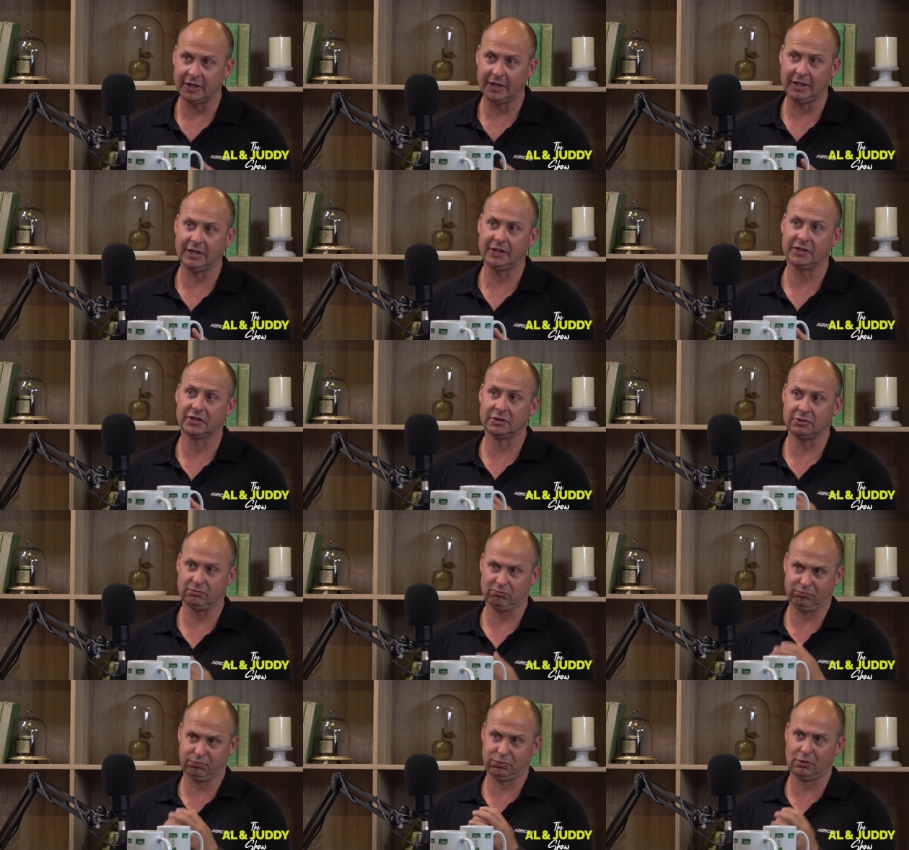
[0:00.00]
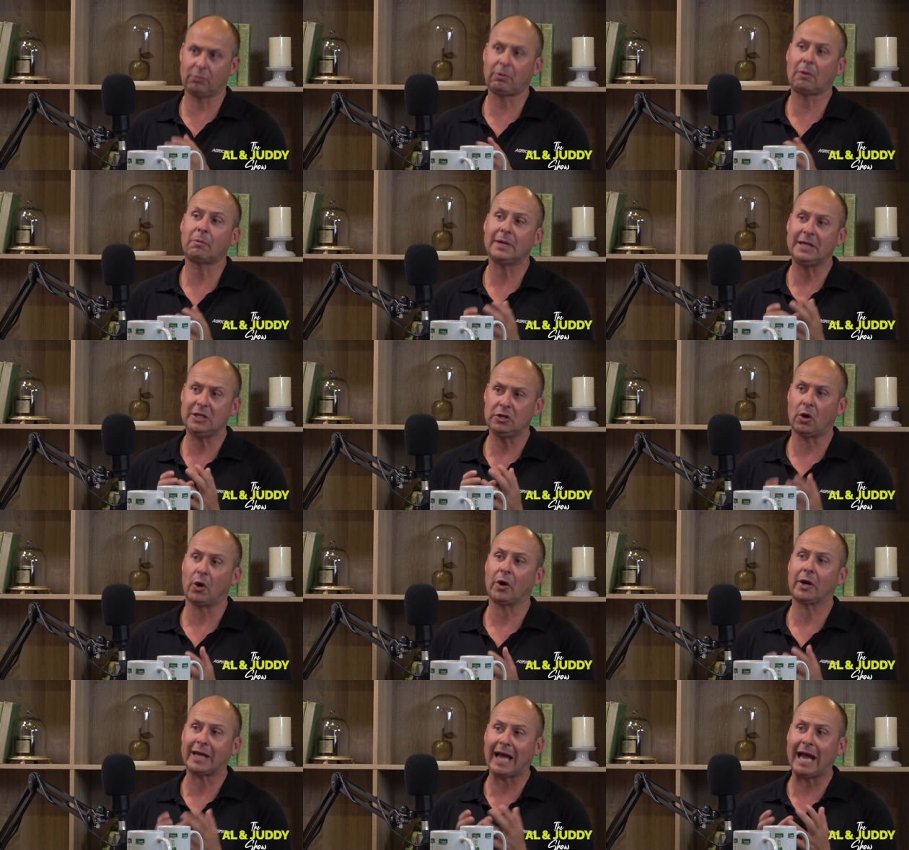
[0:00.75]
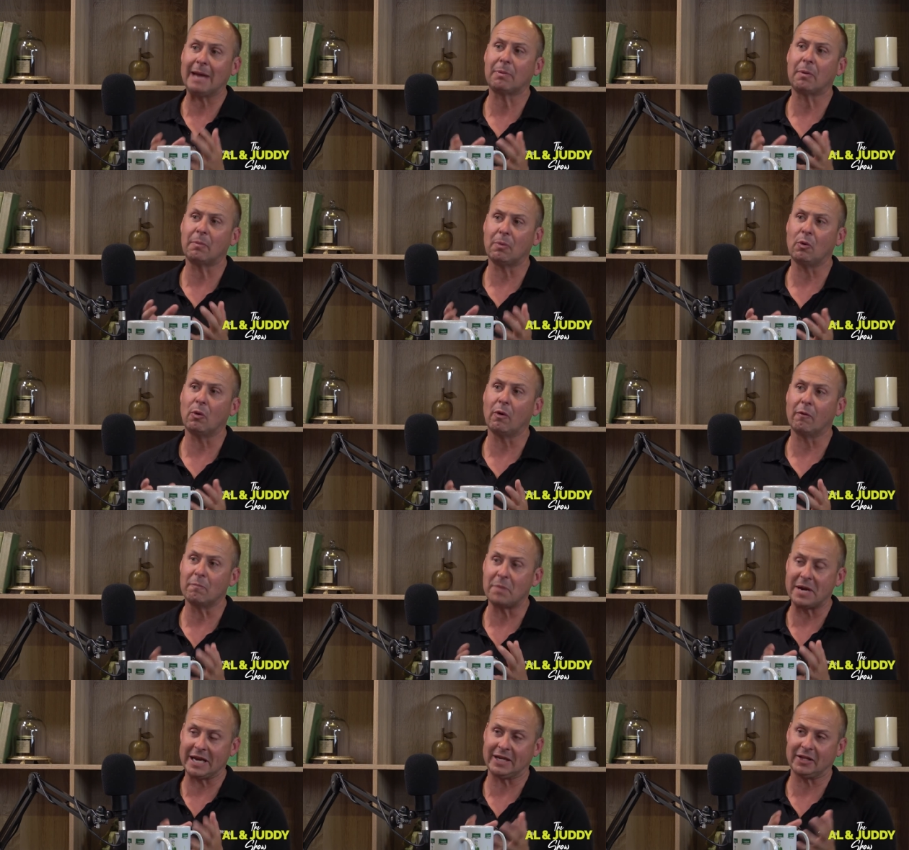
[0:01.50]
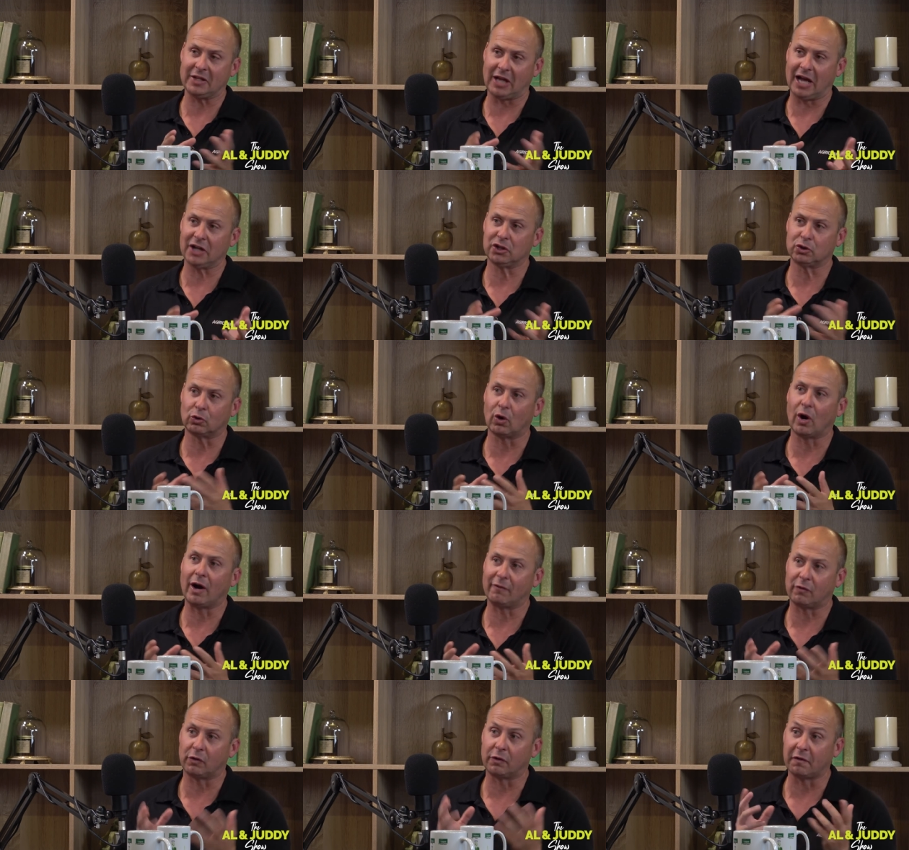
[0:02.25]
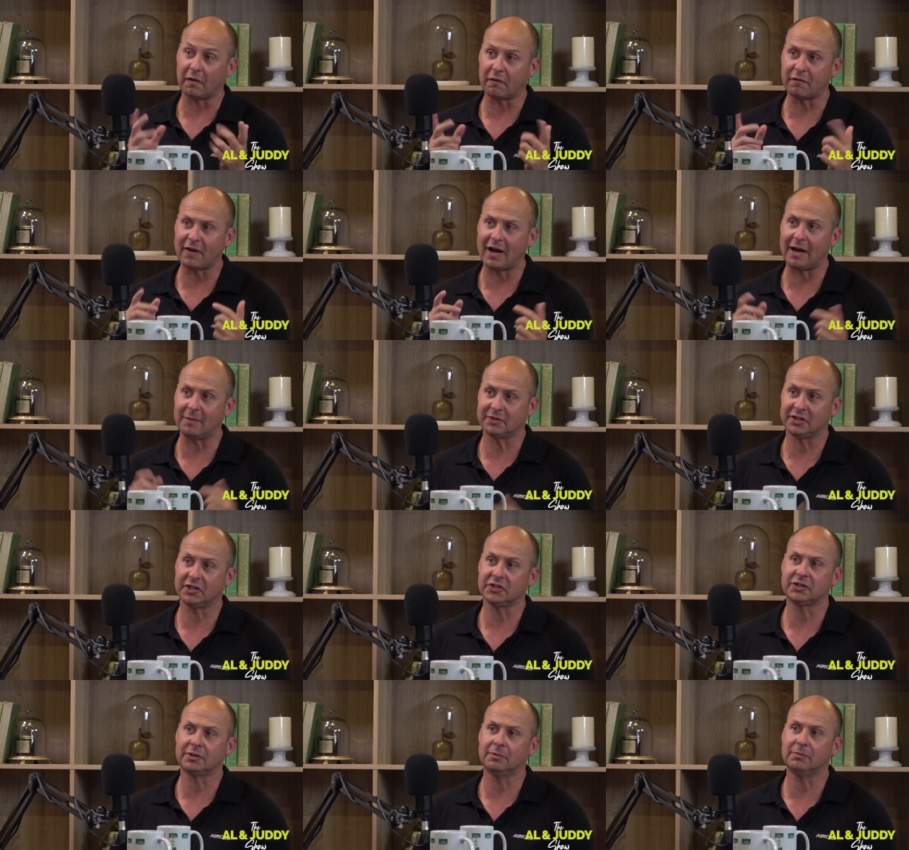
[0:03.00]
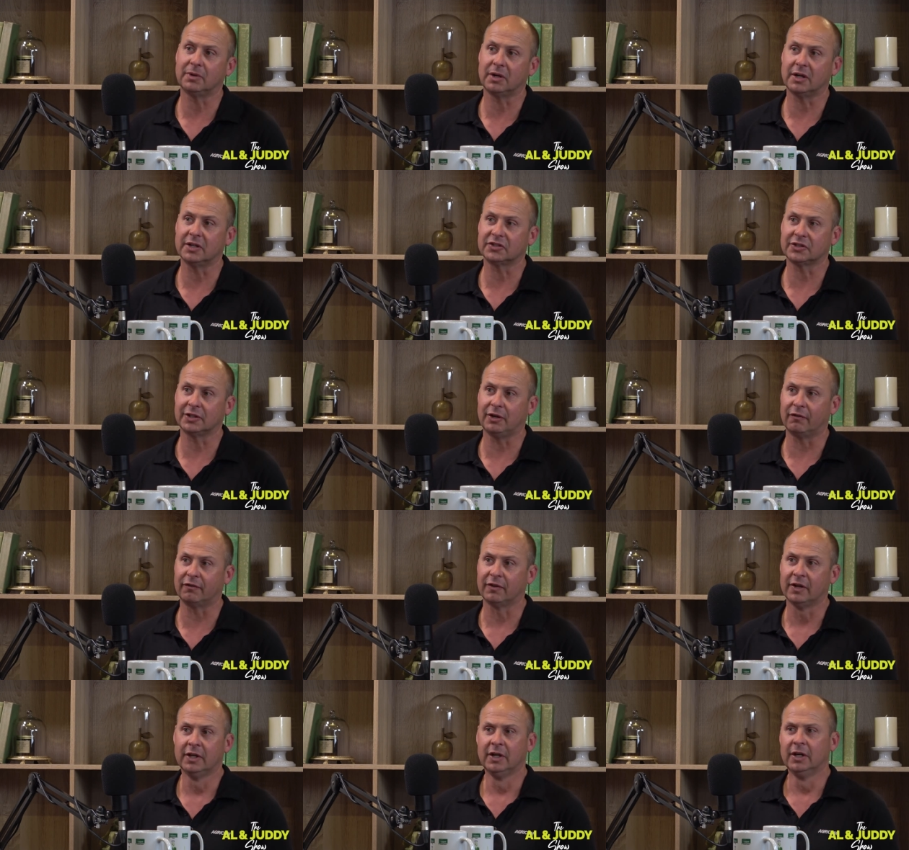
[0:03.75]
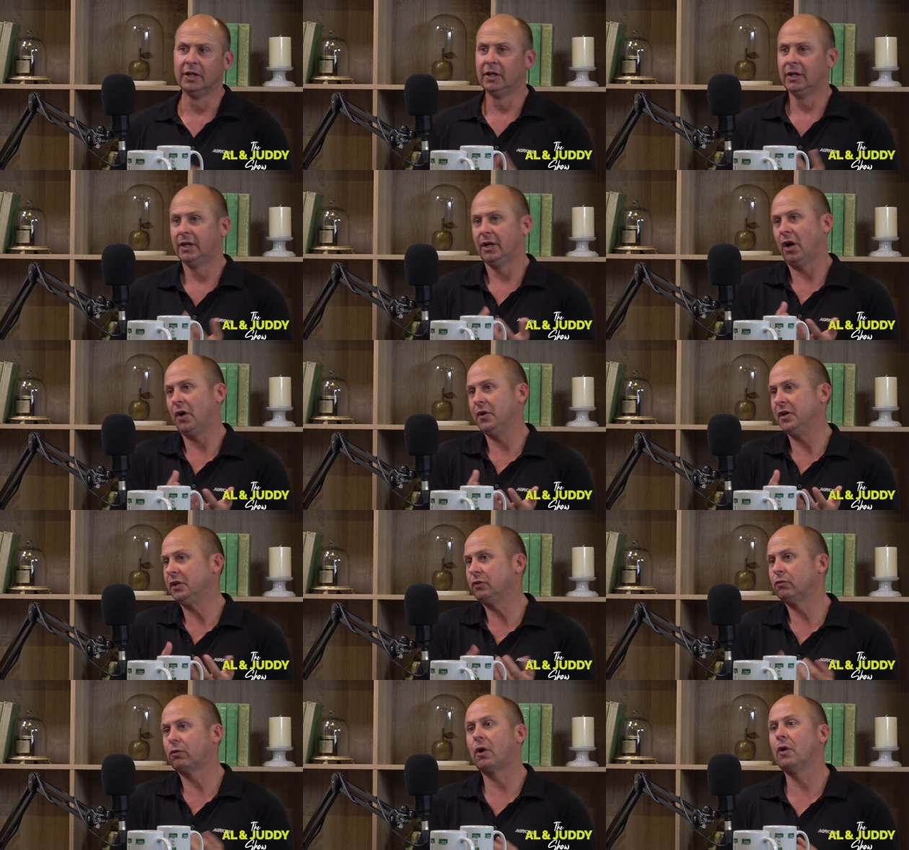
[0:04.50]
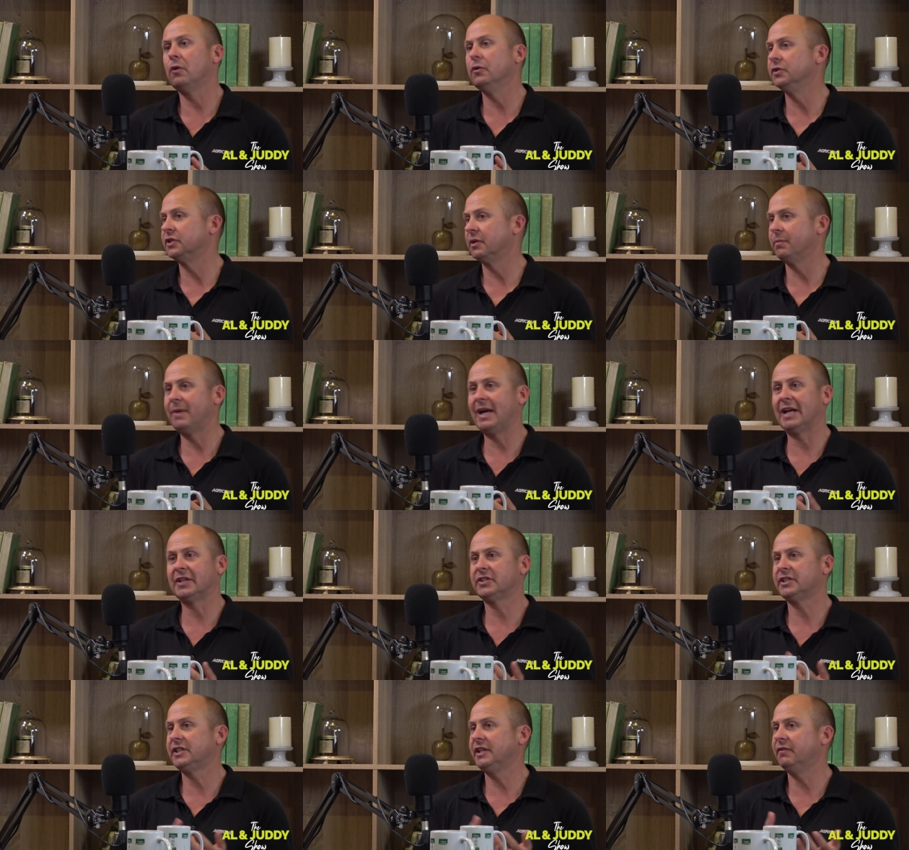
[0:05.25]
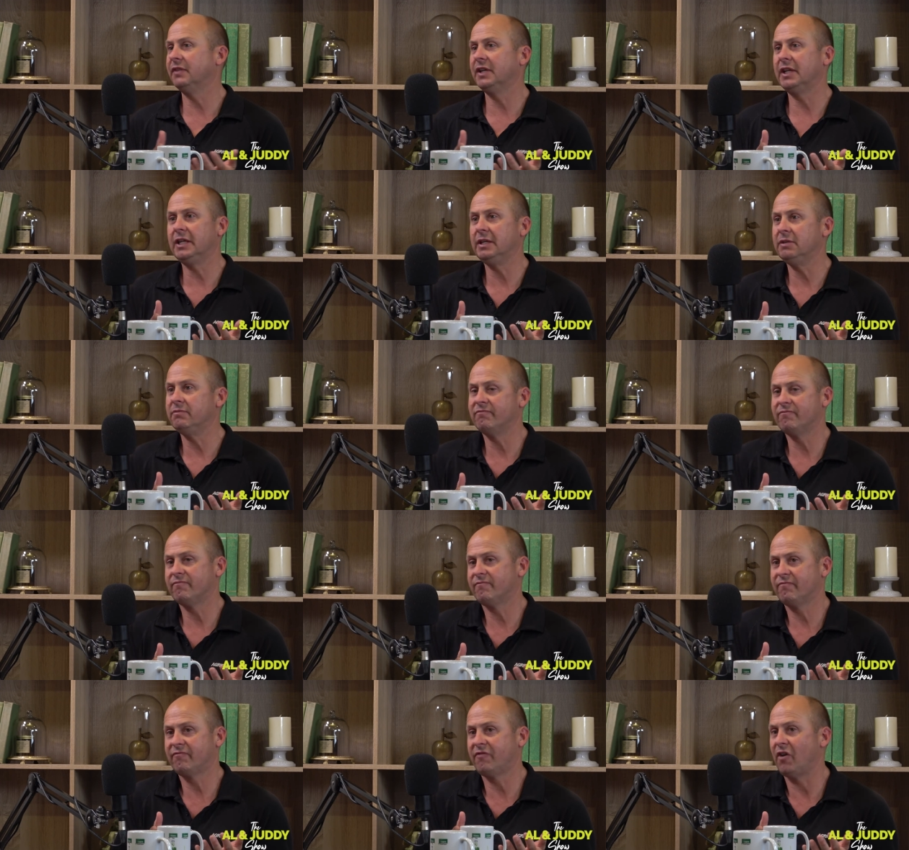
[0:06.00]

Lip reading: It is probably not capable of being a driver of a farm system by itself. Only grows about 75%